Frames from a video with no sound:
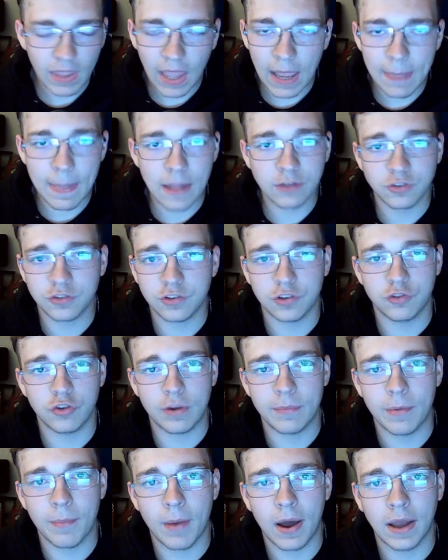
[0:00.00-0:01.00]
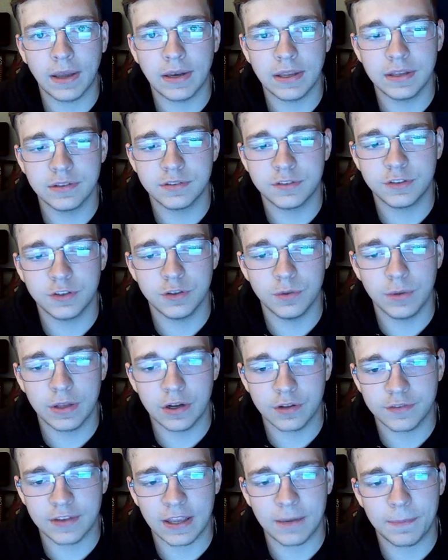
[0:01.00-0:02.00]
and that's just a dream of mine, is to
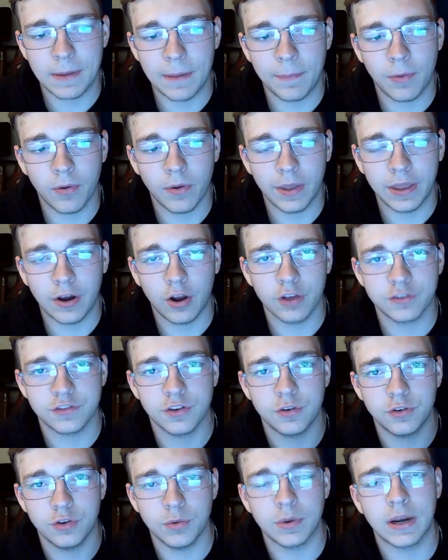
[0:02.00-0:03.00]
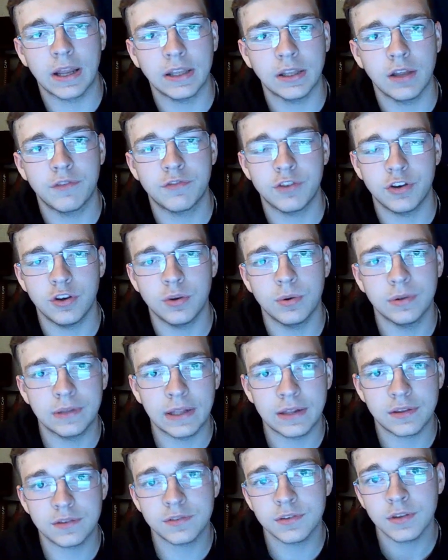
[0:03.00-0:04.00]
entertain people and also do what I love to do, and
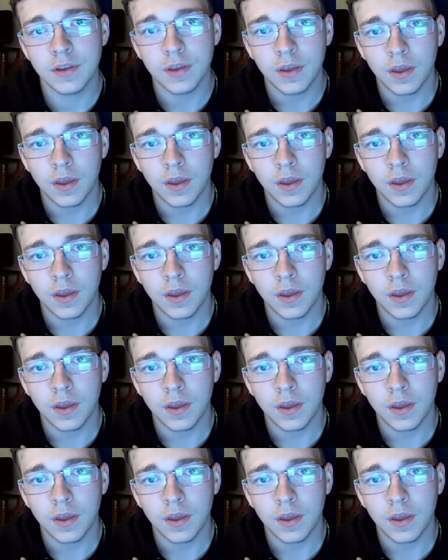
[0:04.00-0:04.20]
that's